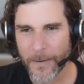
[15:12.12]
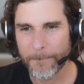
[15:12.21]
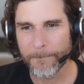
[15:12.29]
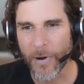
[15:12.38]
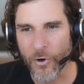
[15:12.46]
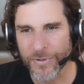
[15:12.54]

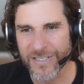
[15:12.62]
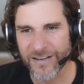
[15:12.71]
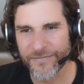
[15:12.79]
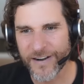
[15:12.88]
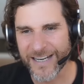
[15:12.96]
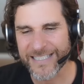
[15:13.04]
most
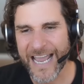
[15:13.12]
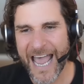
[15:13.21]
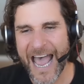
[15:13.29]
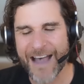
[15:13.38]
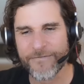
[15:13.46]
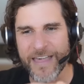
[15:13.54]
of us
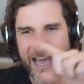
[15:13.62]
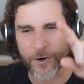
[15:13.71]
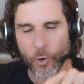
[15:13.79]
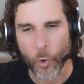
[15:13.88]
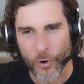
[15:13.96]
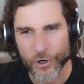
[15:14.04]
have that
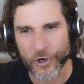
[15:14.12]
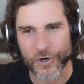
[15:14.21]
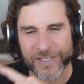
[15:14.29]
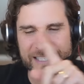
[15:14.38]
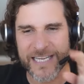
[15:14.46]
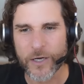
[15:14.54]
order or
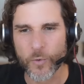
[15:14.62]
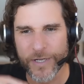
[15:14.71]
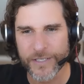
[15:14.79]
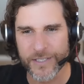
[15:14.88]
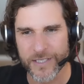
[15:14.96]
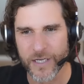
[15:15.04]

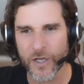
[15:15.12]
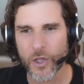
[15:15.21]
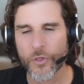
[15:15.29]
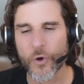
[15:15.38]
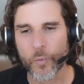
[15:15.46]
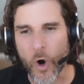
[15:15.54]
sequence
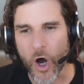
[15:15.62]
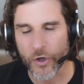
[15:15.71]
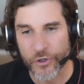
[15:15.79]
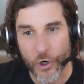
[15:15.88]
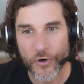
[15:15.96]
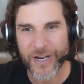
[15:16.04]
the wrong
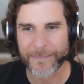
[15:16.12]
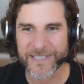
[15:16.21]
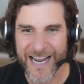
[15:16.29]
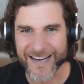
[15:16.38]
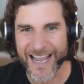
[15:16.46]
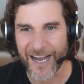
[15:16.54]
turned
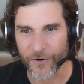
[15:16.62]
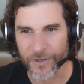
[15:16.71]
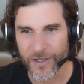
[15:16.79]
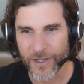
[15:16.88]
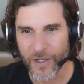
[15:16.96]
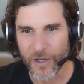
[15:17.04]
upside down
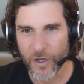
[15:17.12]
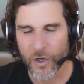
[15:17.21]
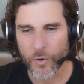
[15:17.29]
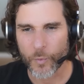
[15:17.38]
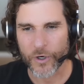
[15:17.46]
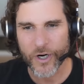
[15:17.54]

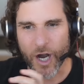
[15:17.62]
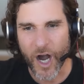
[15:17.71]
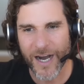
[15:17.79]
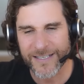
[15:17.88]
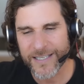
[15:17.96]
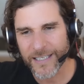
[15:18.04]
we're
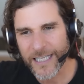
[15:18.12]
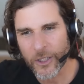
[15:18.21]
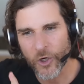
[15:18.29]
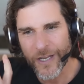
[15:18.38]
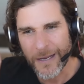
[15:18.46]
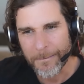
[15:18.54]
constantly
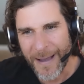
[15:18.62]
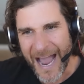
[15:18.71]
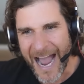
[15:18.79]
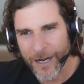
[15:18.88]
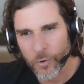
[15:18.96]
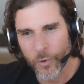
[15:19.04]
looking
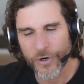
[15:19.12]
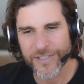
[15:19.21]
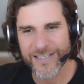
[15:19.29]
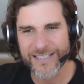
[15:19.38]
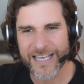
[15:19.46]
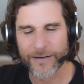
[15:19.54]
backwards
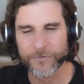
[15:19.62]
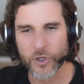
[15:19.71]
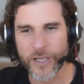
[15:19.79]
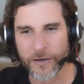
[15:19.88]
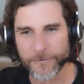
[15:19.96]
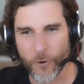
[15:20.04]
instead of
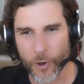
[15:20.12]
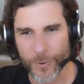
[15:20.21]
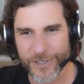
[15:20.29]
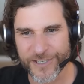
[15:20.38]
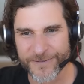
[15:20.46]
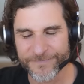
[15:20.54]
looking
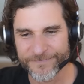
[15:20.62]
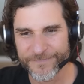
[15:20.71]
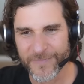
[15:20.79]
forwards